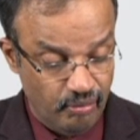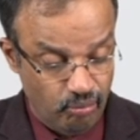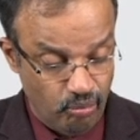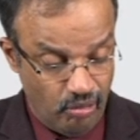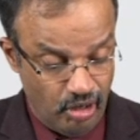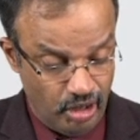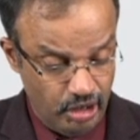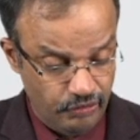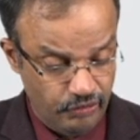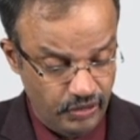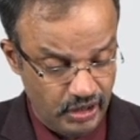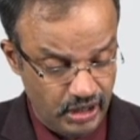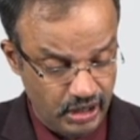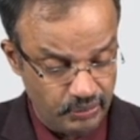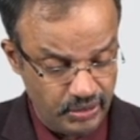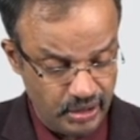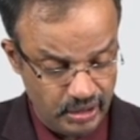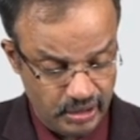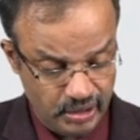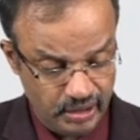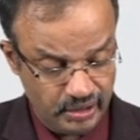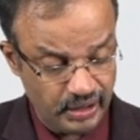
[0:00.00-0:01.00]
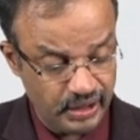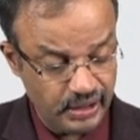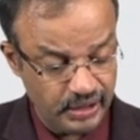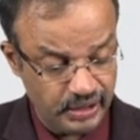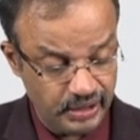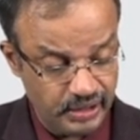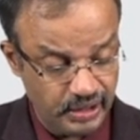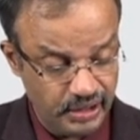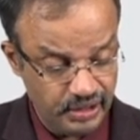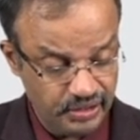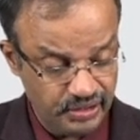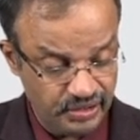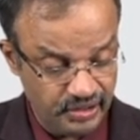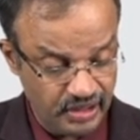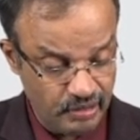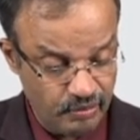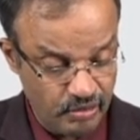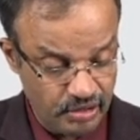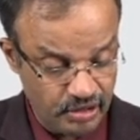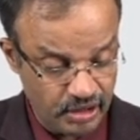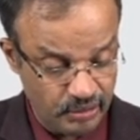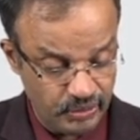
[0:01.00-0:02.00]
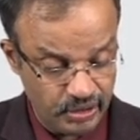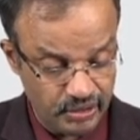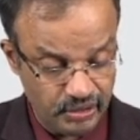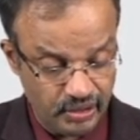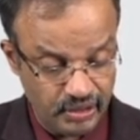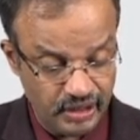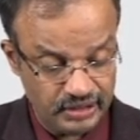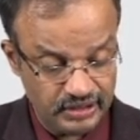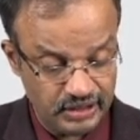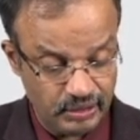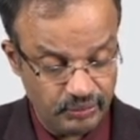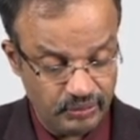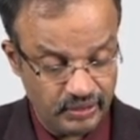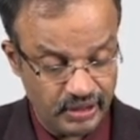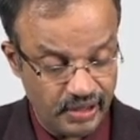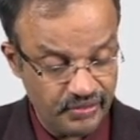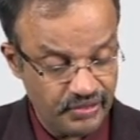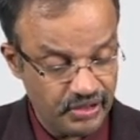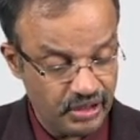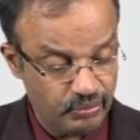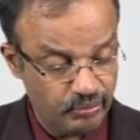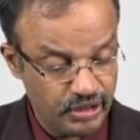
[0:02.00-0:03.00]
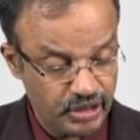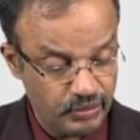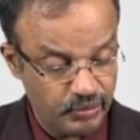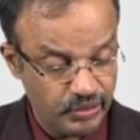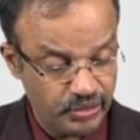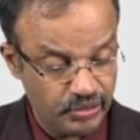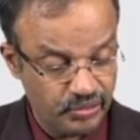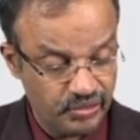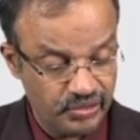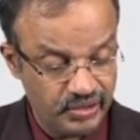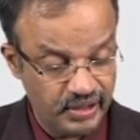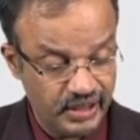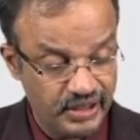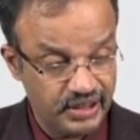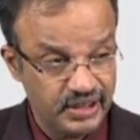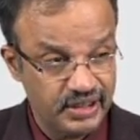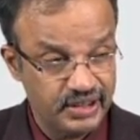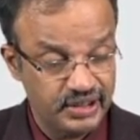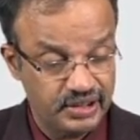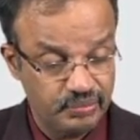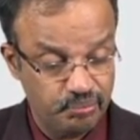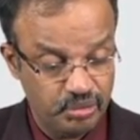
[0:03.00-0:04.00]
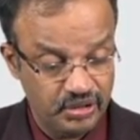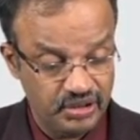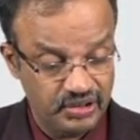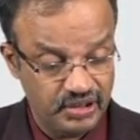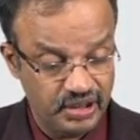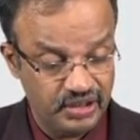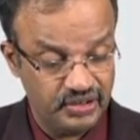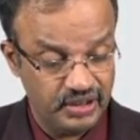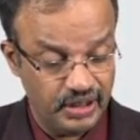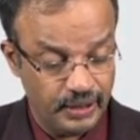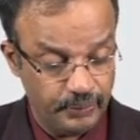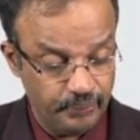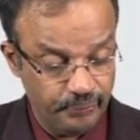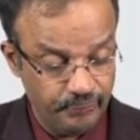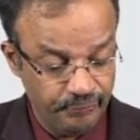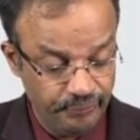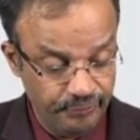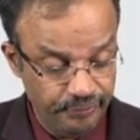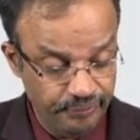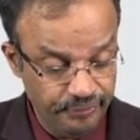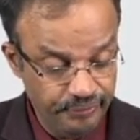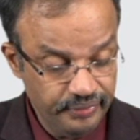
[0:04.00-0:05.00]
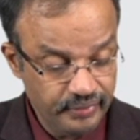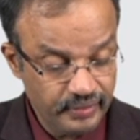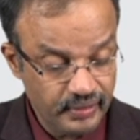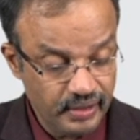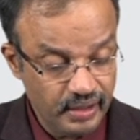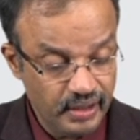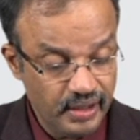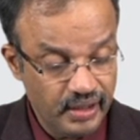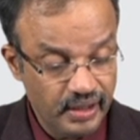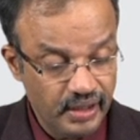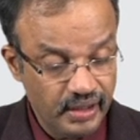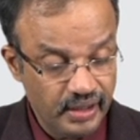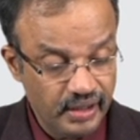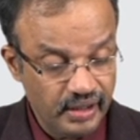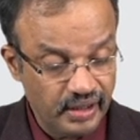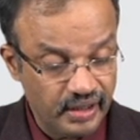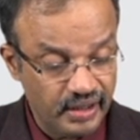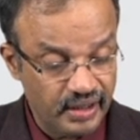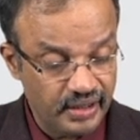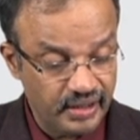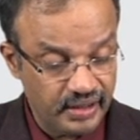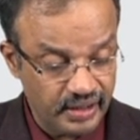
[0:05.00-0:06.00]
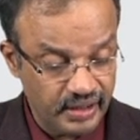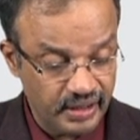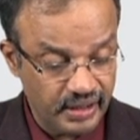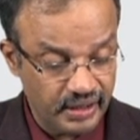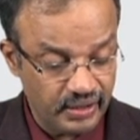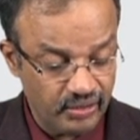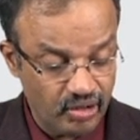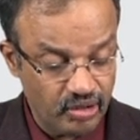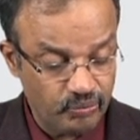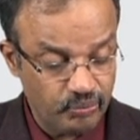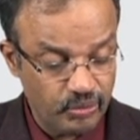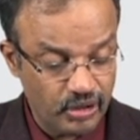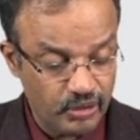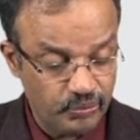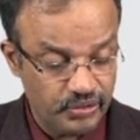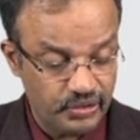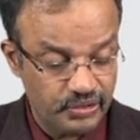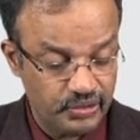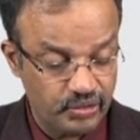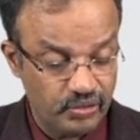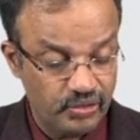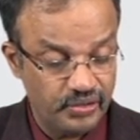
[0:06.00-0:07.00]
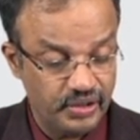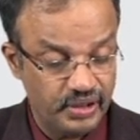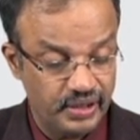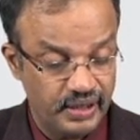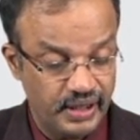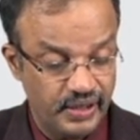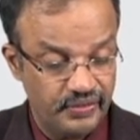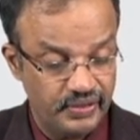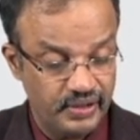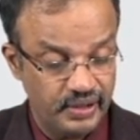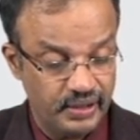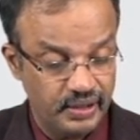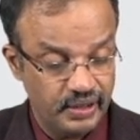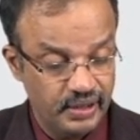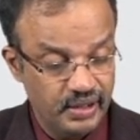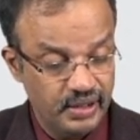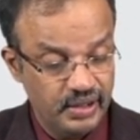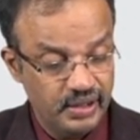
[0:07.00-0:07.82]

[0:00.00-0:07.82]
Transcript: Modified Amsterdam criteria is same as Amsterdam except cancer must be associated with the HNCC. Hereditary non-polyposis colonic cancer.